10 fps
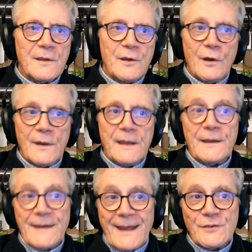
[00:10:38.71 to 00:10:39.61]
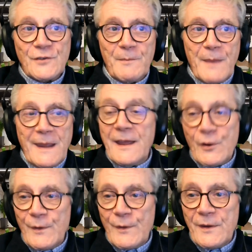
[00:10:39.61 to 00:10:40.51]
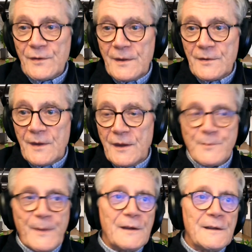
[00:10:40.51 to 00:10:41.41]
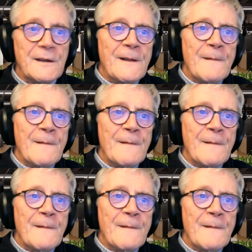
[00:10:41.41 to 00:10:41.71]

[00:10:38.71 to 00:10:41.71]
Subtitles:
Colleague connection may increase, says HBR,